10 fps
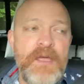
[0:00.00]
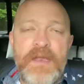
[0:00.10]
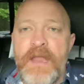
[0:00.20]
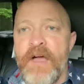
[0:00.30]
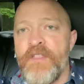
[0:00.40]

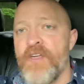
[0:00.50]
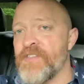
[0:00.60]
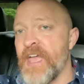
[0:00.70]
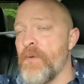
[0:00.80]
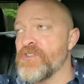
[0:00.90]
Now, the other
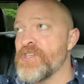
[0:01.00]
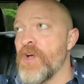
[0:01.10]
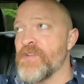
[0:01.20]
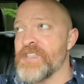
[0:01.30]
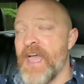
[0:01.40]
thing I want you to
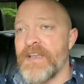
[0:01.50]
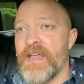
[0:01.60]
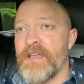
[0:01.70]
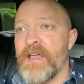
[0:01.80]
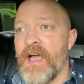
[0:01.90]
know is that
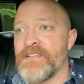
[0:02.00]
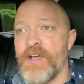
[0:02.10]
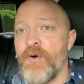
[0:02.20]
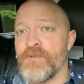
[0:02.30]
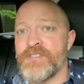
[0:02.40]
I
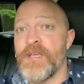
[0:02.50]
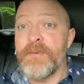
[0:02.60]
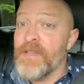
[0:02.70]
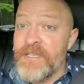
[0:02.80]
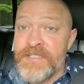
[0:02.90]
don't
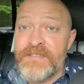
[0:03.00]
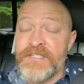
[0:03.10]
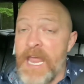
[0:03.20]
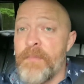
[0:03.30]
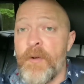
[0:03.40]
typically
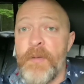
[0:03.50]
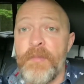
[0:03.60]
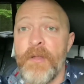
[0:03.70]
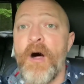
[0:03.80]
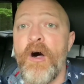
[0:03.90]
taper
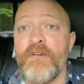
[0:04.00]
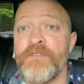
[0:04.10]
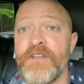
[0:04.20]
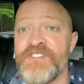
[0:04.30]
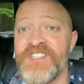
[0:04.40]
people off
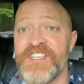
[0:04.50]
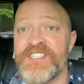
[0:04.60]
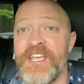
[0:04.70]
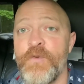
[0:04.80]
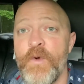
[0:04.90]
in
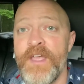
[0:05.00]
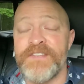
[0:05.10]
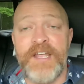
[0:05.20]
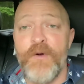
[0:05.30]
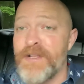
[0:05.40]
16
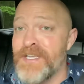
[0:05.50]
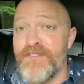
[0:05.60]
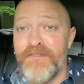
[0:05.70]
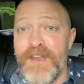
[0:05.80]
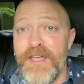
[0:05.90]
weeks. I know I did the
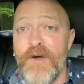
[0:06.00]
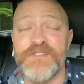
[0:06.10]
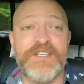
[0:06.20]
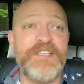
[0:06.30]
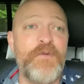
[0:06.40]
video in
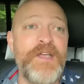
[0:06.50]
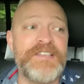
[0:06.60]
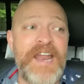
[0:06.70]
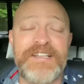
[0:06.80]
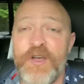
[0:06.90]
16
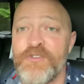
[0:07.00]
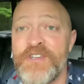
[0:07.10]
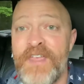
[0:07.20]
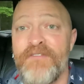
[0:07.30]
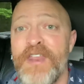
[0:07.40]
weeks, and I told you
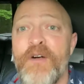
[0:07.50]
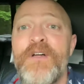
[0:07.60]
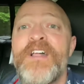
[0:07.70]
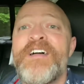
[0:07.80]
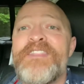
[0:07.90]
in that video
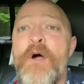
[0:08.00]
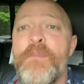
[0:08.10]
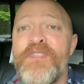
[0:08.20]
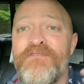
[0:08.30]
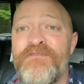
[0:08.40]
that would
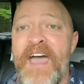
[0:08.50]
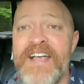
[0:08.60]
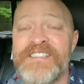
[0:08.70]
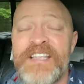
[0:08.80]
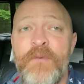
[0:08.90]
be the
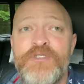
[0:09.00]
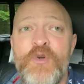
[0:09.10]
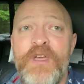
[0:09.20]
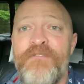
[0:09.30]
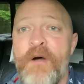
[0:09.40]
fastest I would
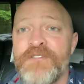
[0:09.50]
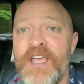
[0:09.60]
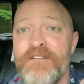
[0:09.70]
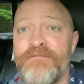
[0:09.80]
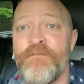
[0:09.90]
do if I was
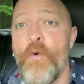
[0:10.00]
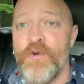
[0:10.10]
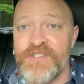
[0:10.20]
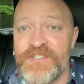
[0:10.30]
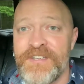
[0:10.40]
like
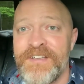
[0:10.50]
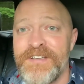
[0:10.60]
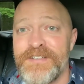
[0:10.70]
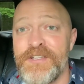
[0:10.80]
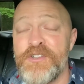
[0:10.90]
forced
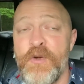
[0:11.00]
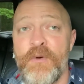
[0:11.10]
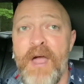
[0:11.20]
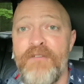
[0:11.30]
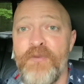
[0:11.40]
to do it,
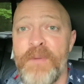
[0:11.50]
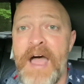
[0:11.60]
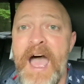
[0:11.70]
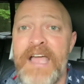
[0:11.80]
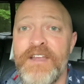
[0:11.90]
right, from a
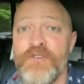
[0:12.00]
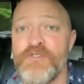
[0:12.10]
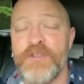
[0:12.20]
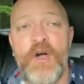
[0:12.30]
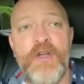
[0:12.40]
high dose
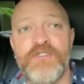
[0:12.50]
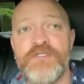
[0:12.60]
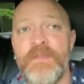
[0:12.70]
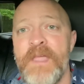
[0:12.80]
to low dose.